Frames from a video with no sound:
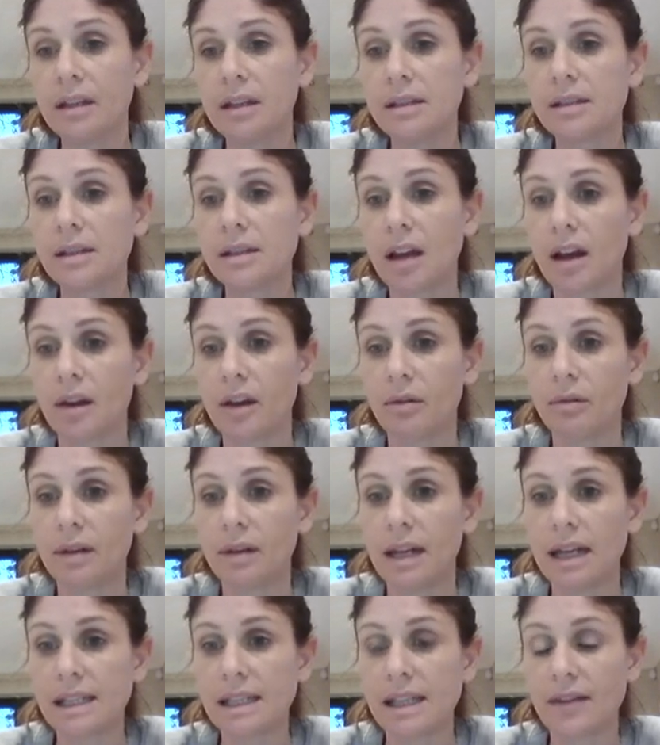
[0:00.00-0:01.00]
So
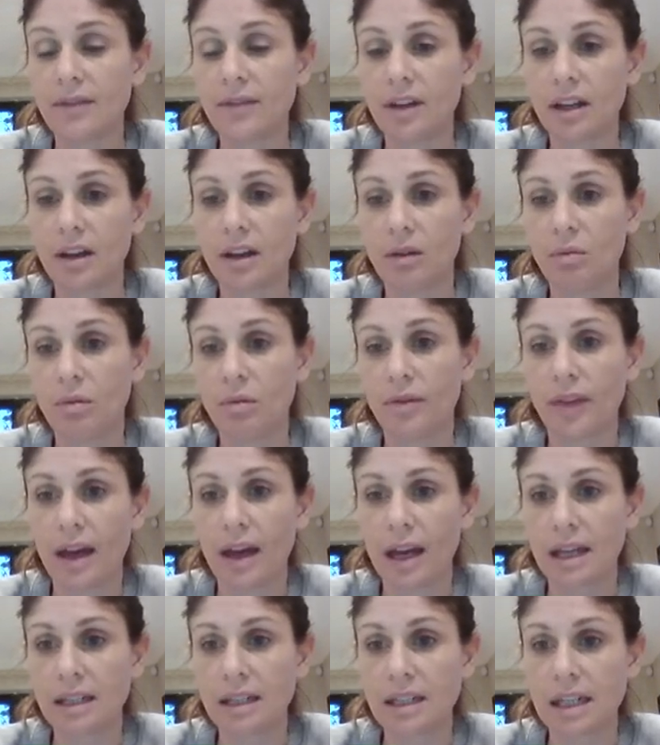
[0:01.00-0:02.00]
let's have a look at what
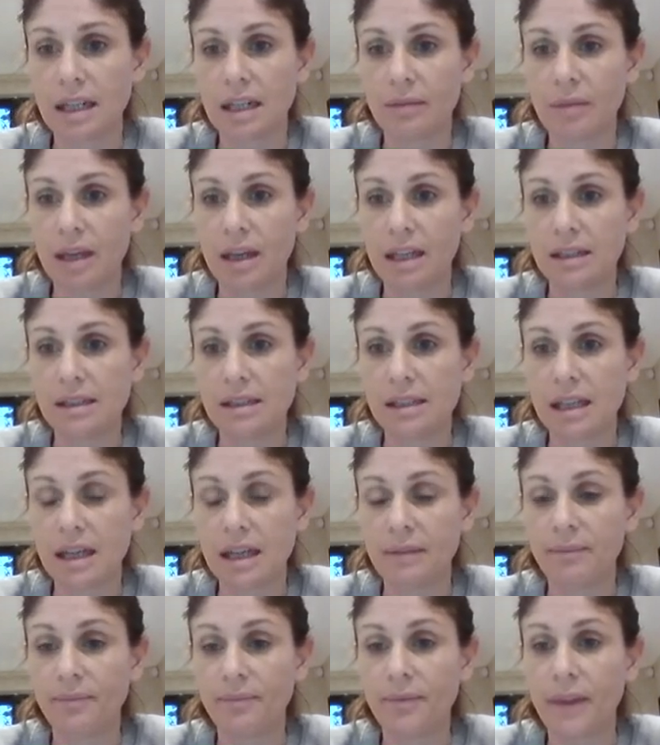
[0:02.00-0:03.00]
that actually means
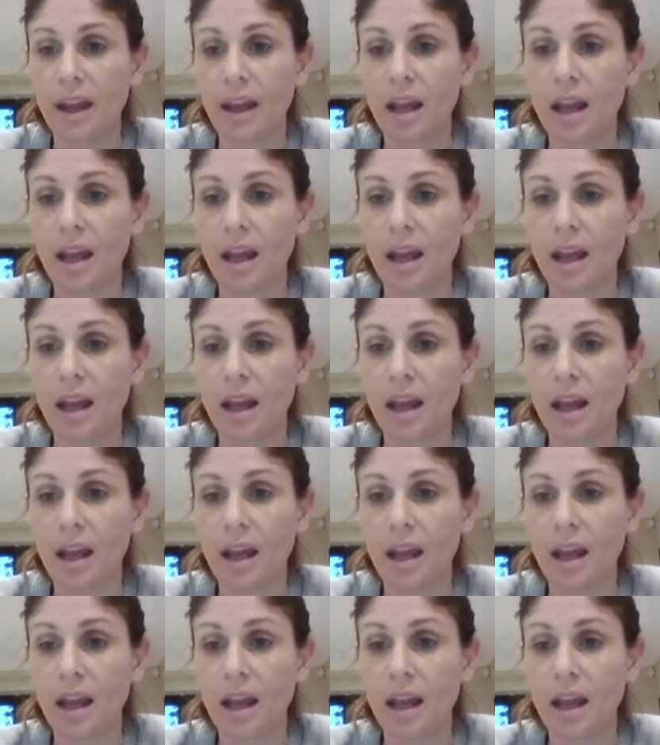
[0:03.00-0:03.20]
then.